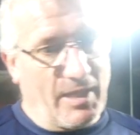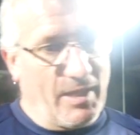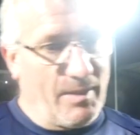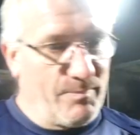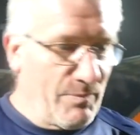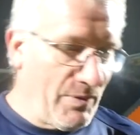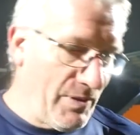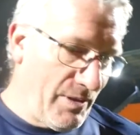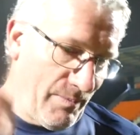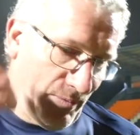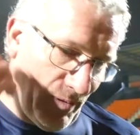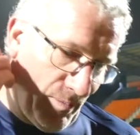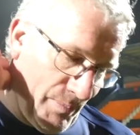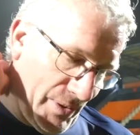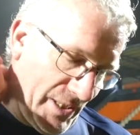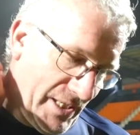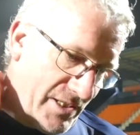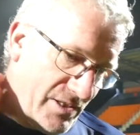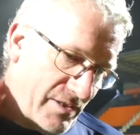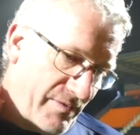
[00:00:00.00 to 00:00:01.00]
get a
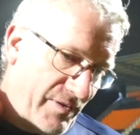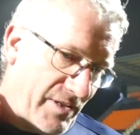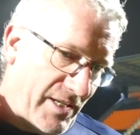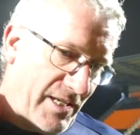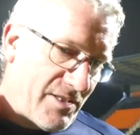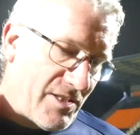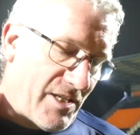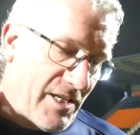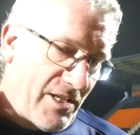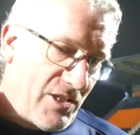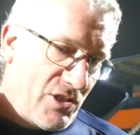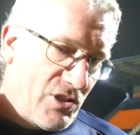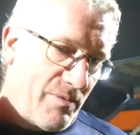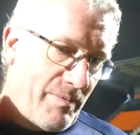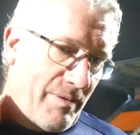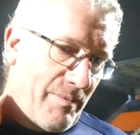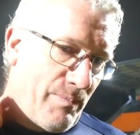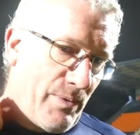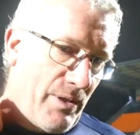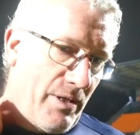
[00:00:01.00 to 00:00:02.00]
pizza for their tea or
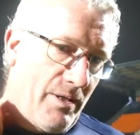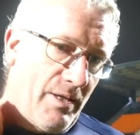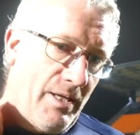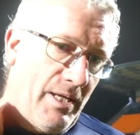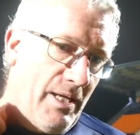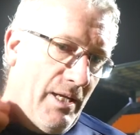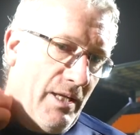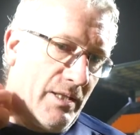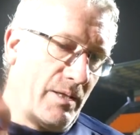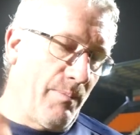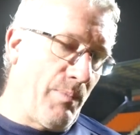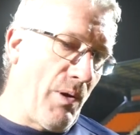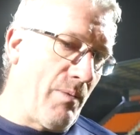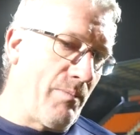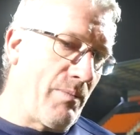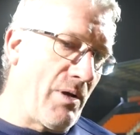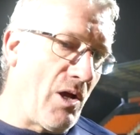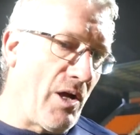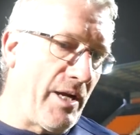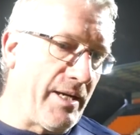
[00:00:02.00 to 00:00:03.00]
something. But the
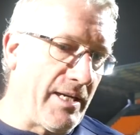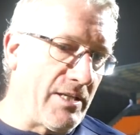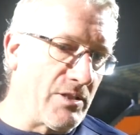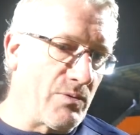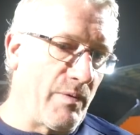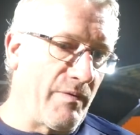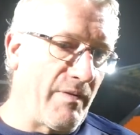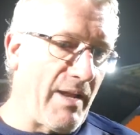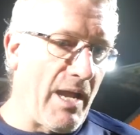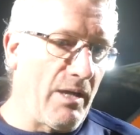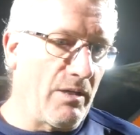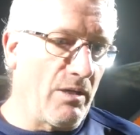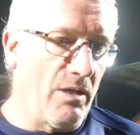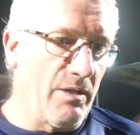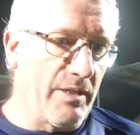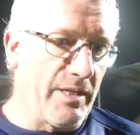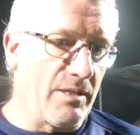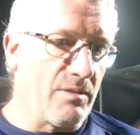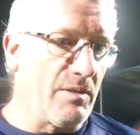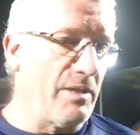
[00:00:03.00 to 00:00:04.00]
bottom line is we've now got
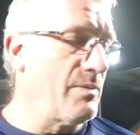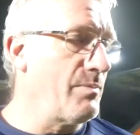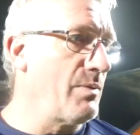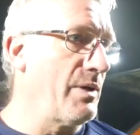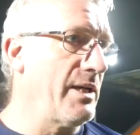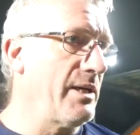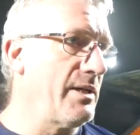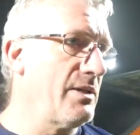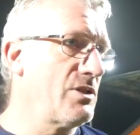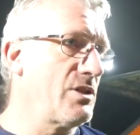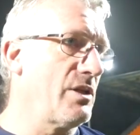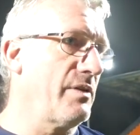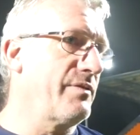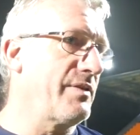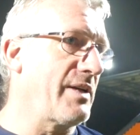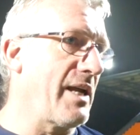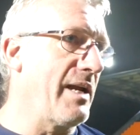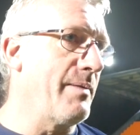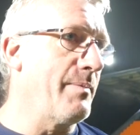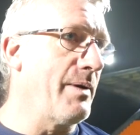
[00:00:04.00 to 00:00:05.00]
an incredibly tough
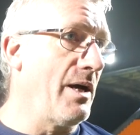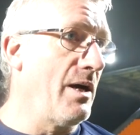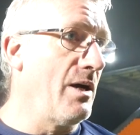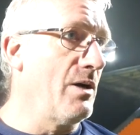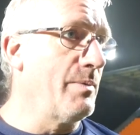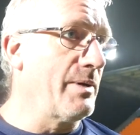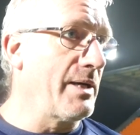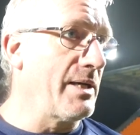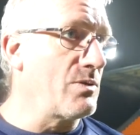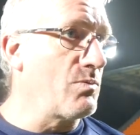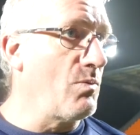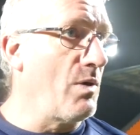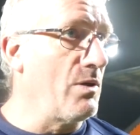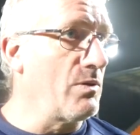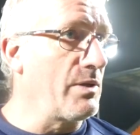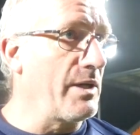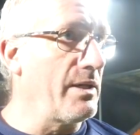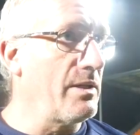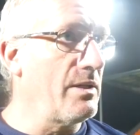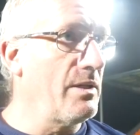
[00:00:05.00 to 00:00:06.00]
game at home against
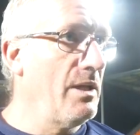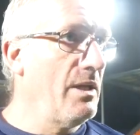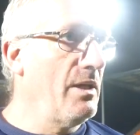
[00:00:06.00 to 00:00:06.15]
Woking.